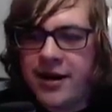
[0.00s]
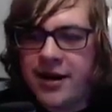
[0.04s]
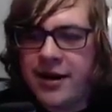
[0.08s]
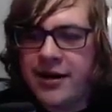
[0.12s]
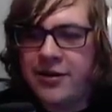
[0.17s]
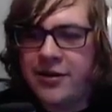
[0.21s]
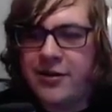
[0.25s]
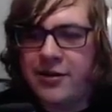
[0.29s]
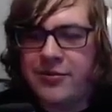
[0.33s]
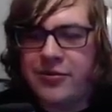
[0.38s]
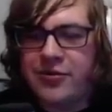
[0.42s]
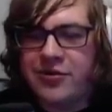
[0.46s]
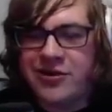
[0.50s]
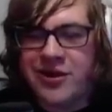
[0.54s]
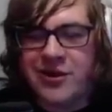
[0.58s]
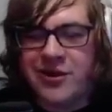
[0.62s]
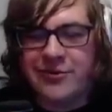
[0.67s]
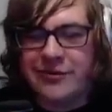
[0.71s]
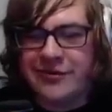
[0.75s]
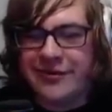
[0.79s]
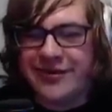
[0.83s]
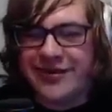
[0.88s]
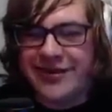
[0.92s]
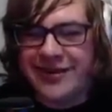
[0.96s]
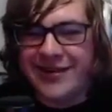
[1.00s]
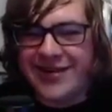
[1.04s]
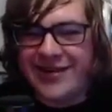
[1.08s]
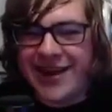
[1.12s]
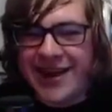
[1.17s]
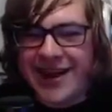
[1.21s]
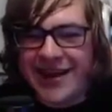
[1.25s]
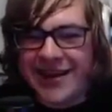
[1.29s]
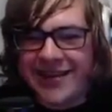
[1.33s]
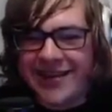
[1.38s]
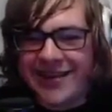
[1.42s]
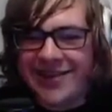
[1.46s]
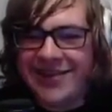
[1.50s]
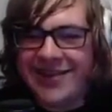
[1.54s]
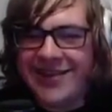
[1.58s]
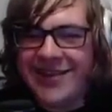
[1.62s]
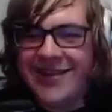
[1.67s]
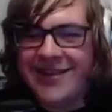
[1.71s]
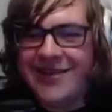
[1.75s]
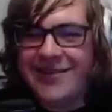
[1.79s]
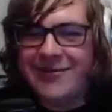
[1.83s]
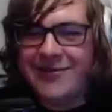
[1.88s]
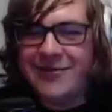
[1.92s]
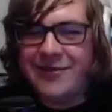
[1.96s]
call them chompers in this case.
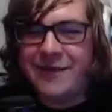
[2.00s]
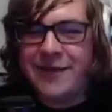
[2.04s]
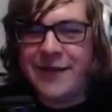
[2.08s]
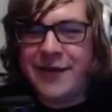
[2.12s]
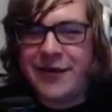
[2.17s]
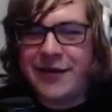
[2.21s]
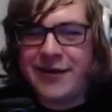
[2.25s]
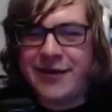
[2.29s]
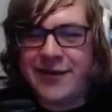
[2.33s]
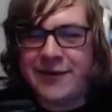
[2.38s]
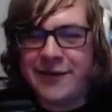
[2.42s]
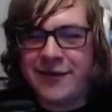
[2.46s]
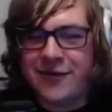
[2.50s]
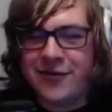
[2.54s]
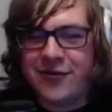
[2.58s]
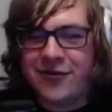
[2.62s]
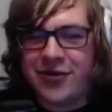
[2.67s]
With all these different